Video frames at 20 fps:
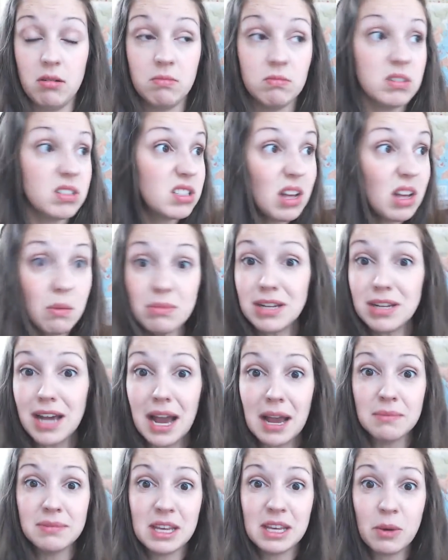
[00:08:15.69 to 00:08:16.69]

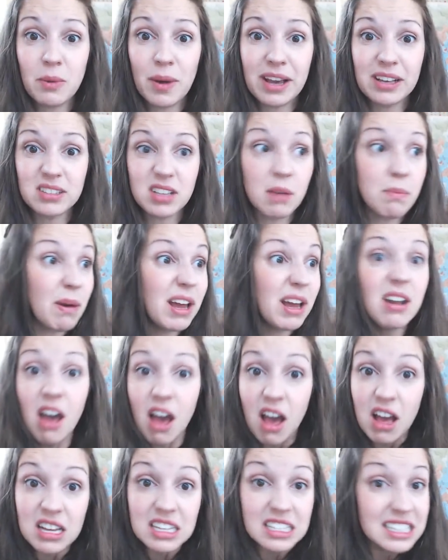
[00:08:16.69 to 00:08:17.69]
Sometimes he wakes up at
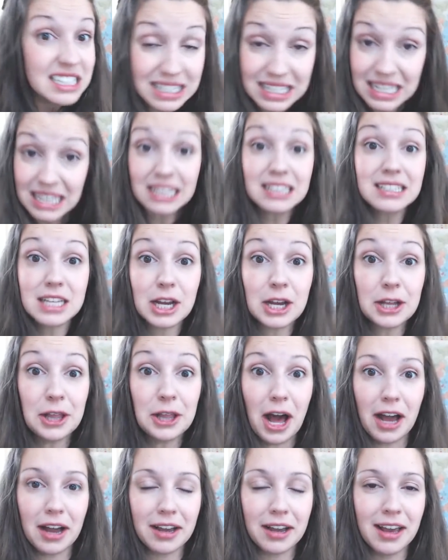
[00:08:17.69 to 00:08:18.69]
6
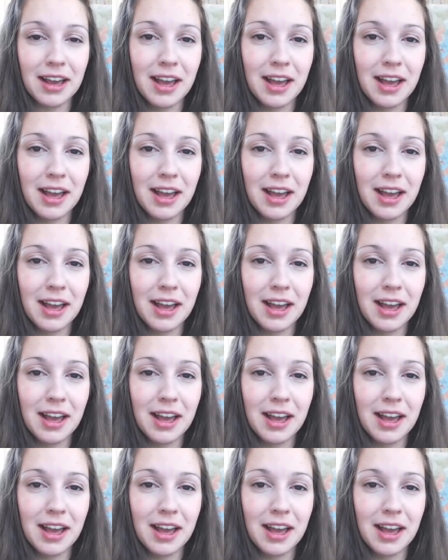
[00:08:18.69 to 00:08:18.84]
o'clock.